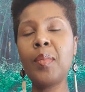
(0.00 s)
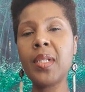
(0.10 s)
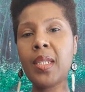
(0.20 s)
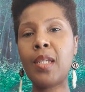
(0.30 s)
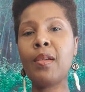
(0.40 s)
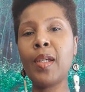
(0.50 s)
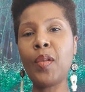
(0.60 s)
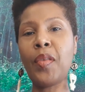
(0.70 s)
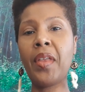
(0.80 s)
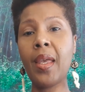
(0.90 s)
material
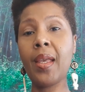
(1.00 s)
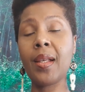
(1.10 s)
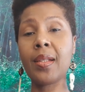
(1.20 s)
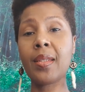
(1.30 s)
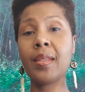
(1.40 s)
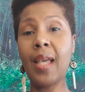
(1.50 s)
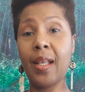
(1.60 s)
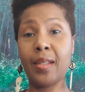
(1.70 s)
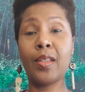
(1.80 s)
things that,